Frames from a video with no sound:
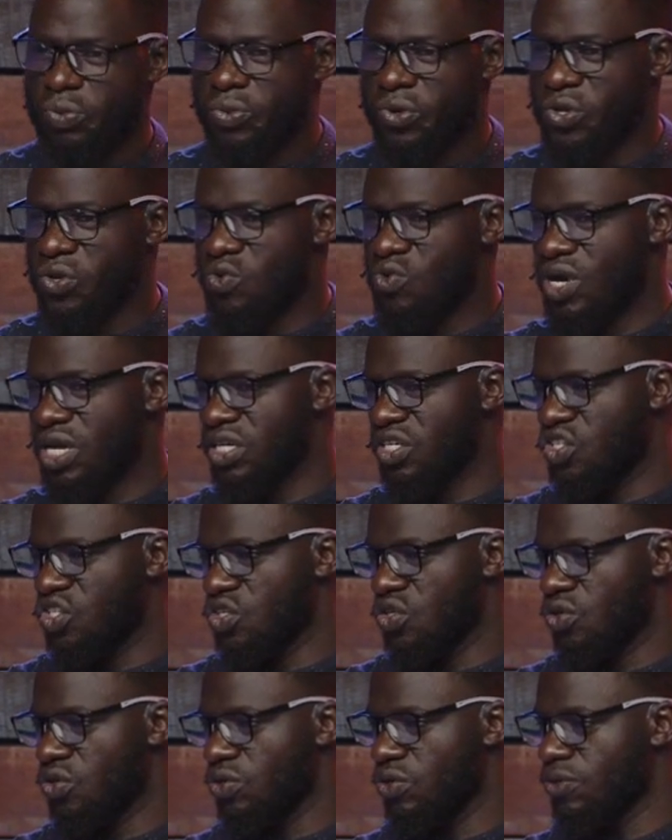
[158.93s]
people, you want
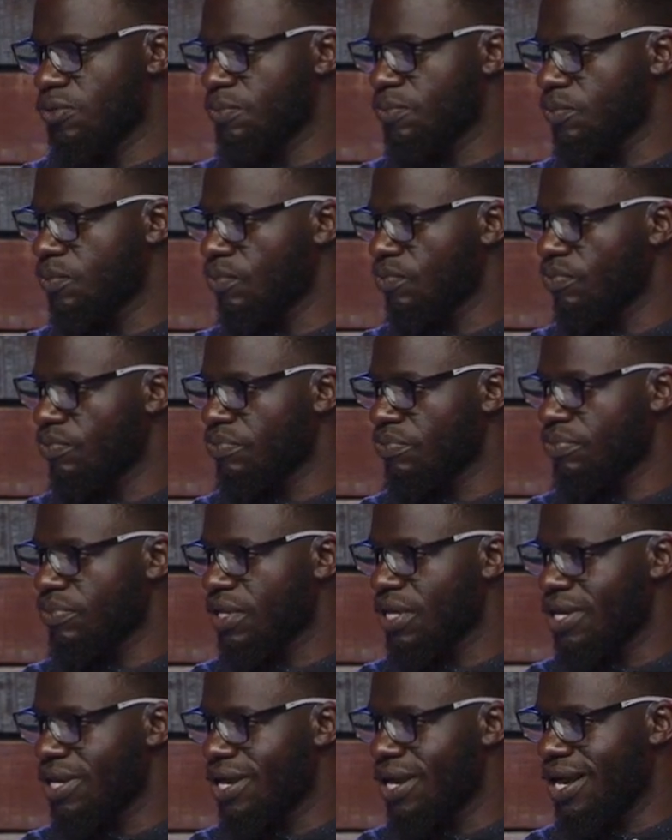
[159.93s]
to
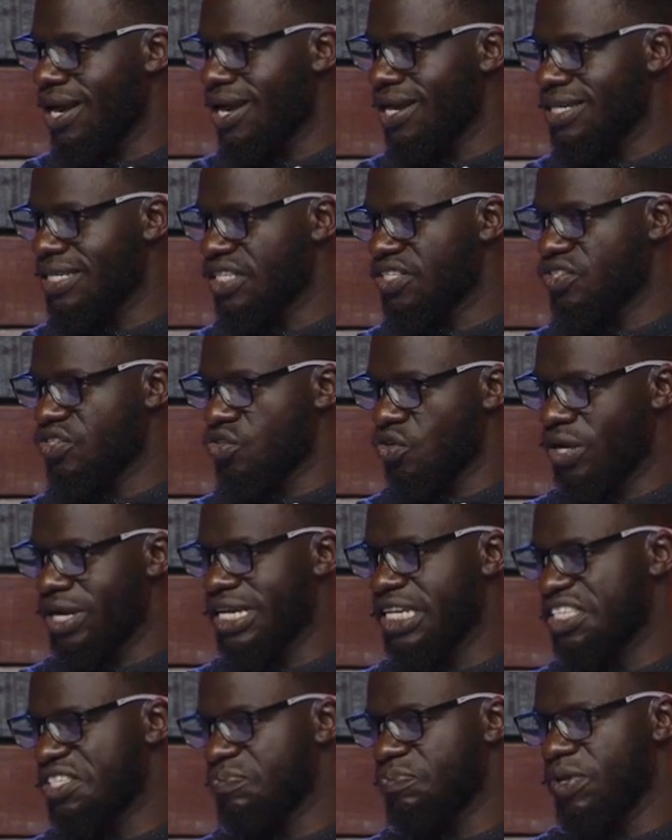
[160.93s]

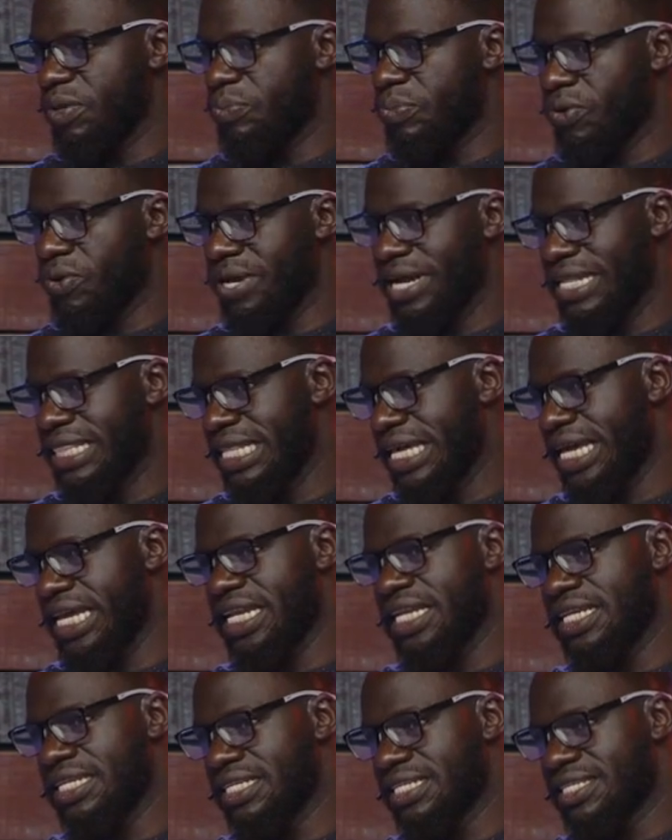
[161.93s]
destroy his people, and
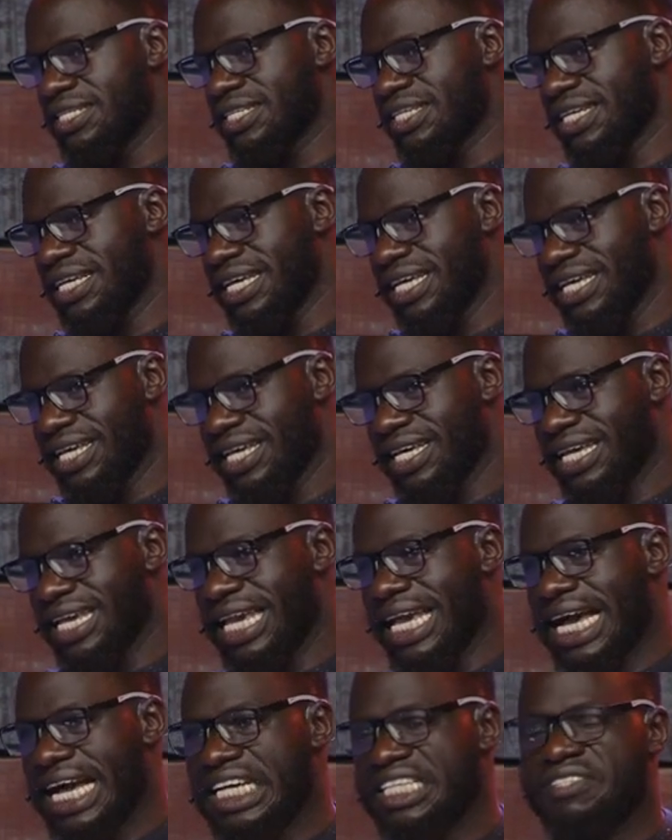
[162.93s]
then
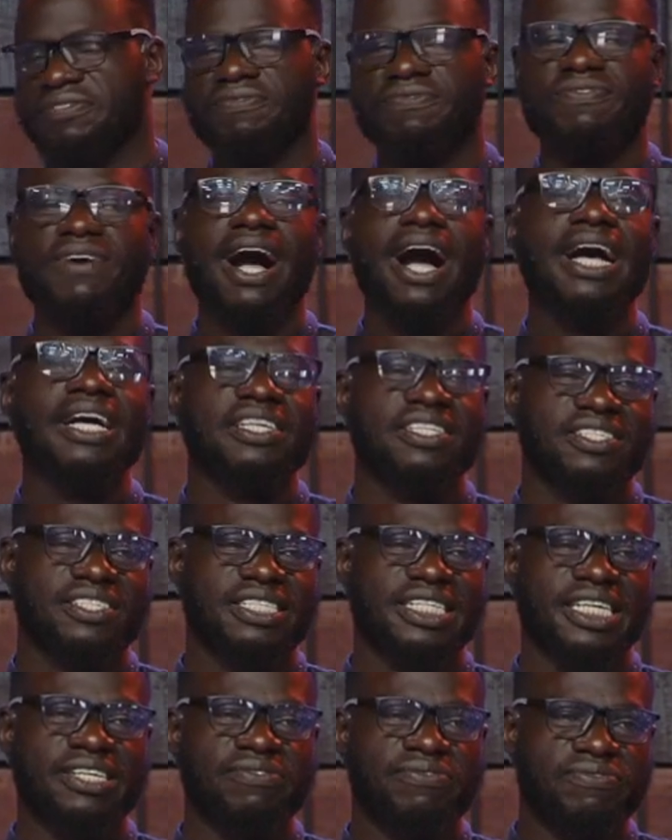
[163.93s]
he has
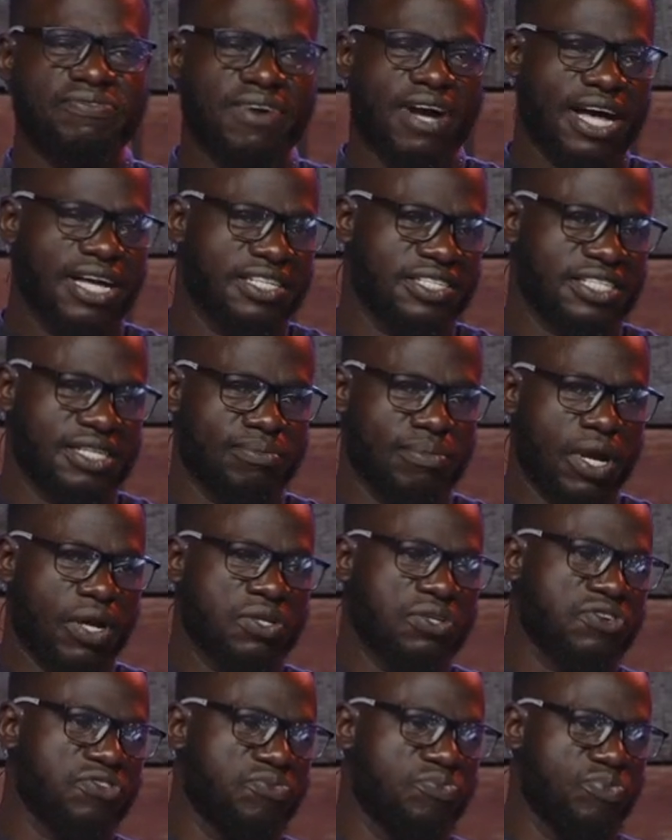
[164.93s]
vast and vast
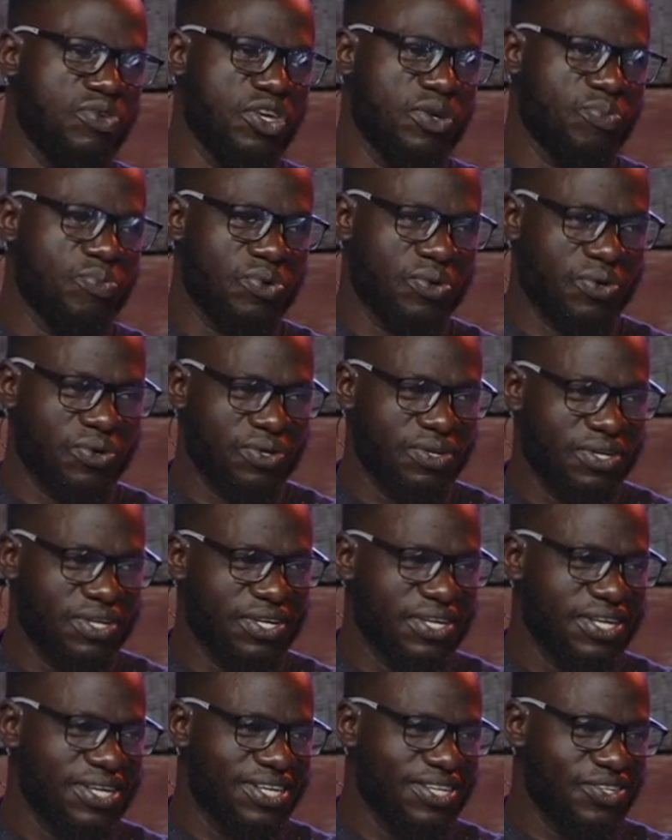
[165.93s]
amount of people
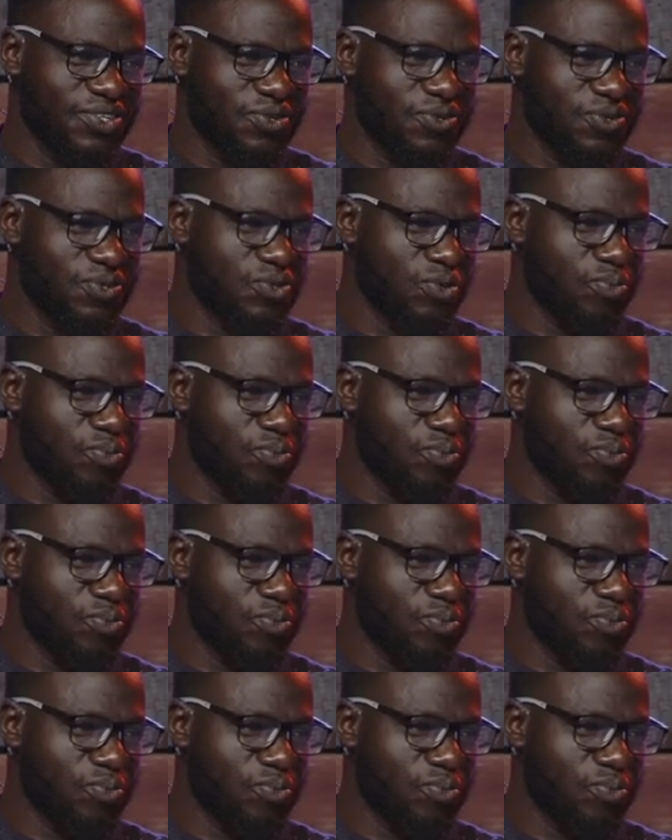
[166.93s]
to